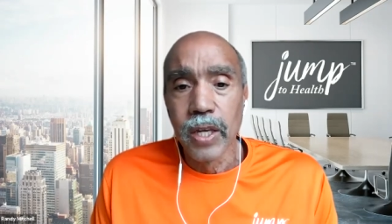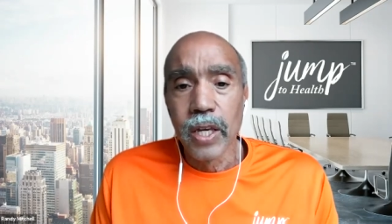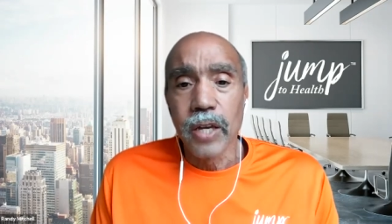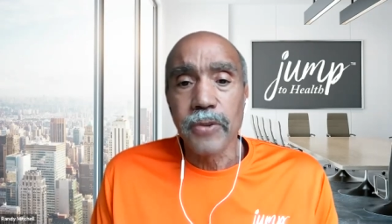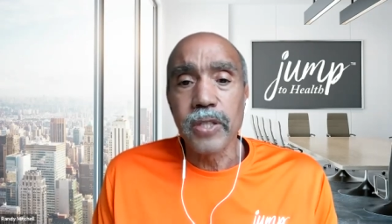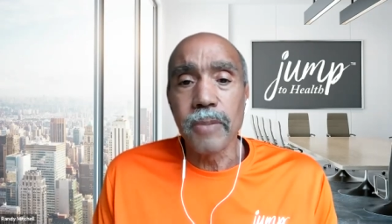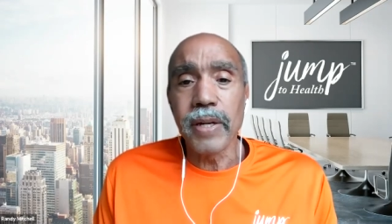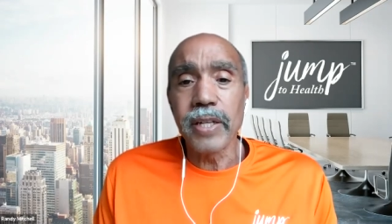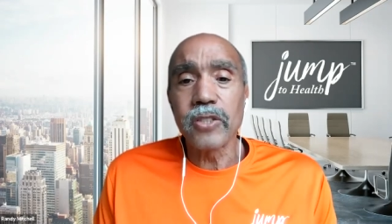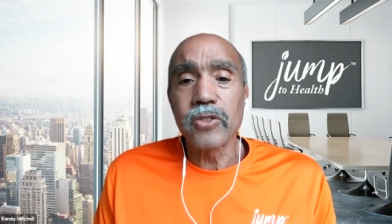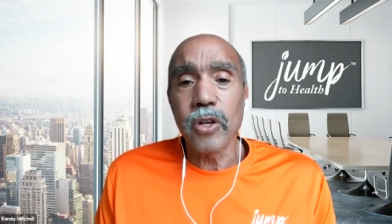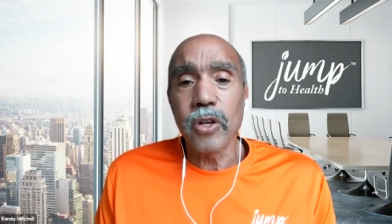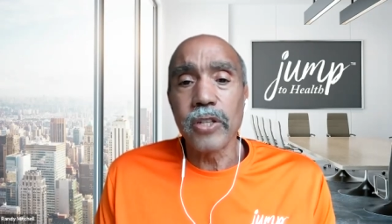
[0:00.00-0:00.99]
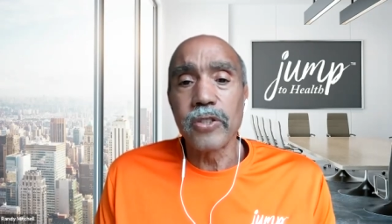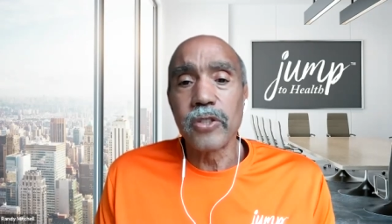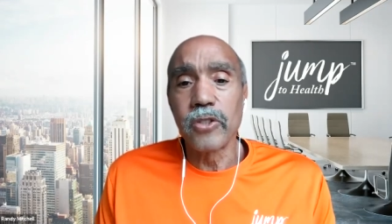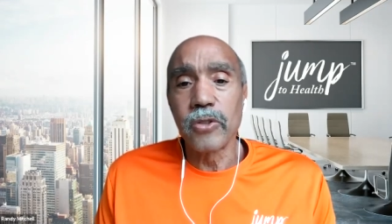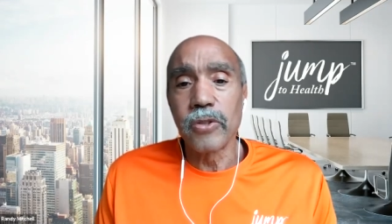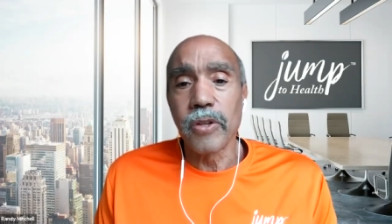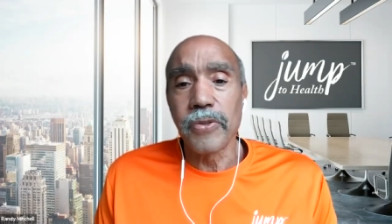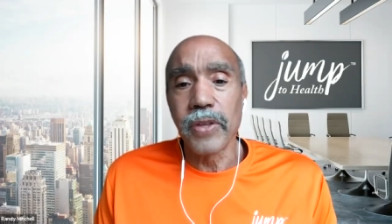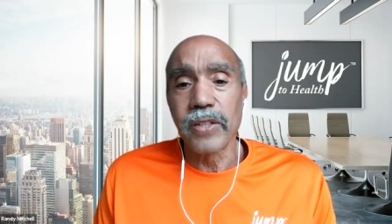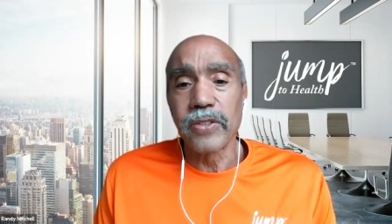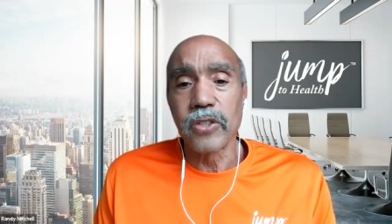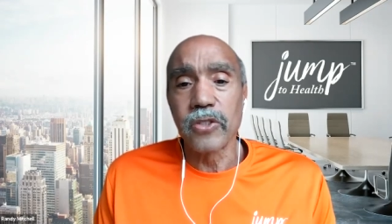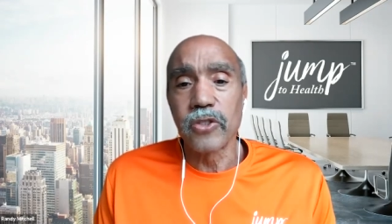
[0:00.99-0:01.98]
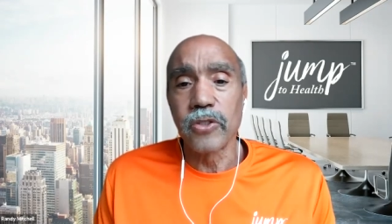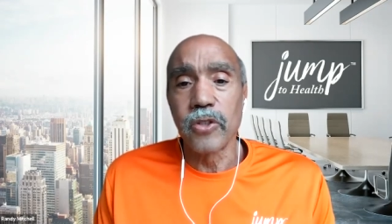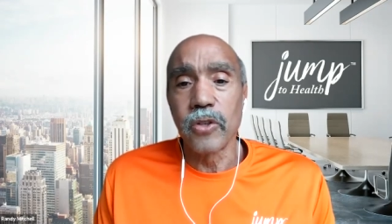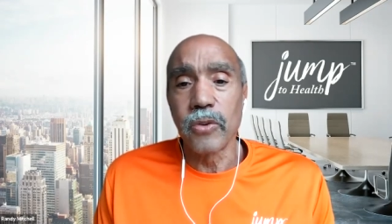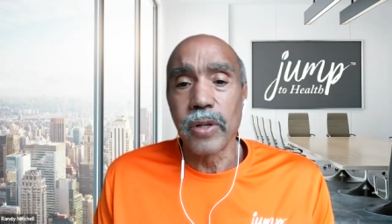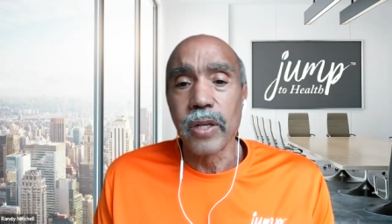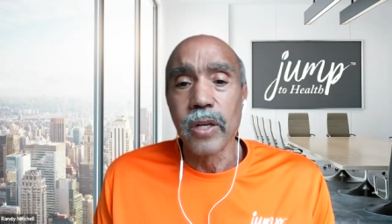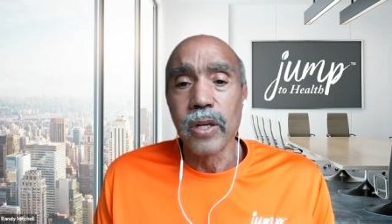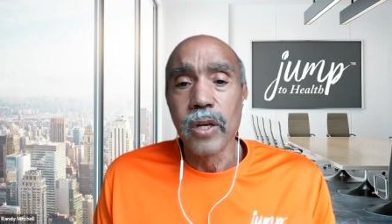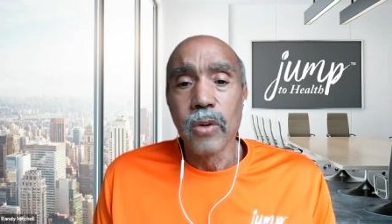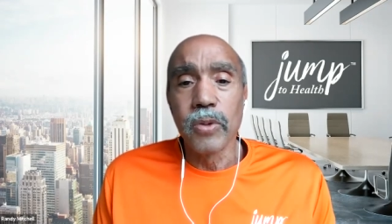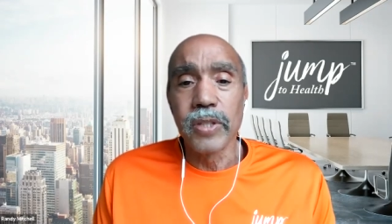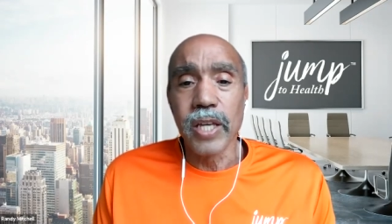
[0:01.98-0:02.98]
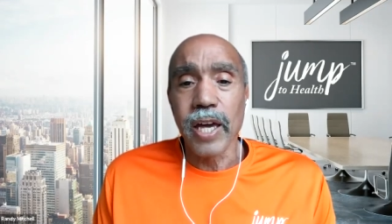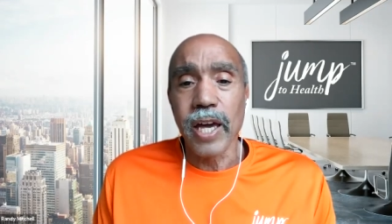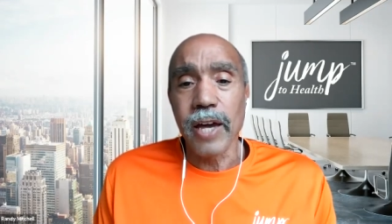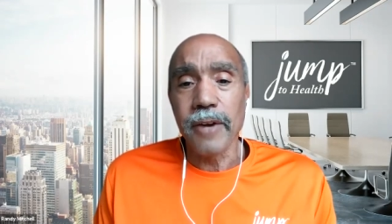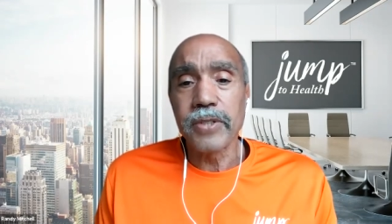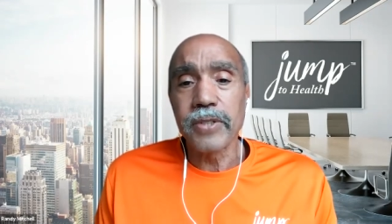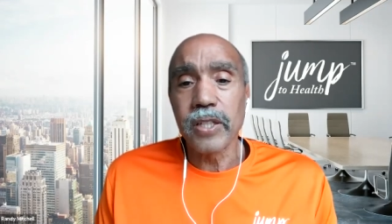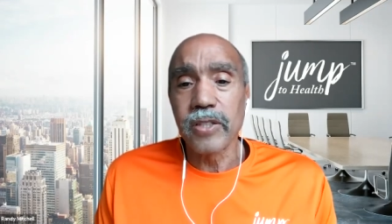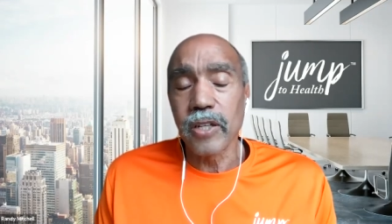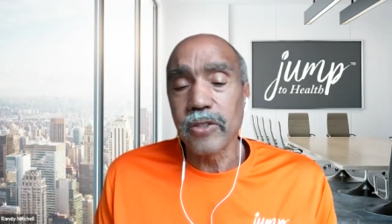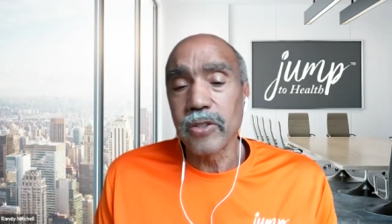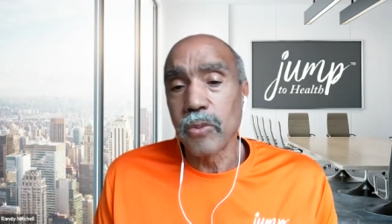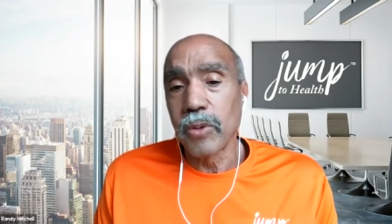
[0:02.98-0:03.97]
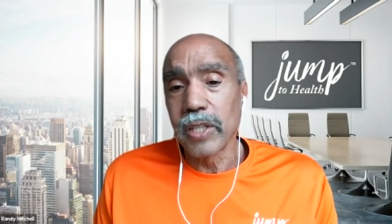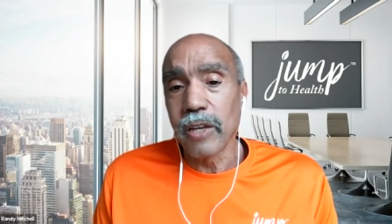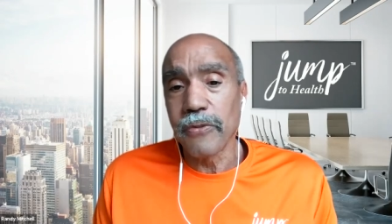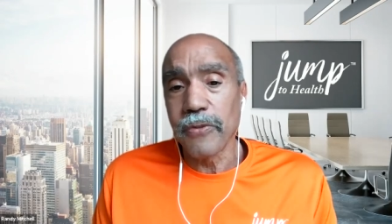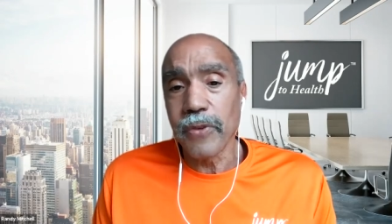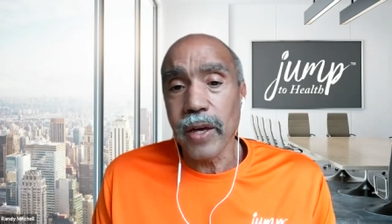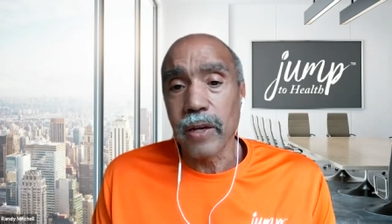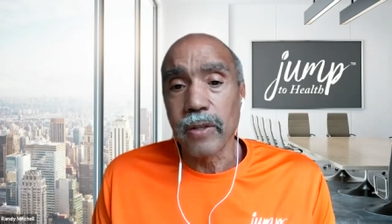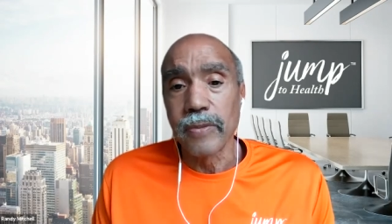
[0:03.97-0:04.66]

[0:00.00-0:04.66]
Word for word: If somebody started to do the things that you're doing, would they have success or would they fail?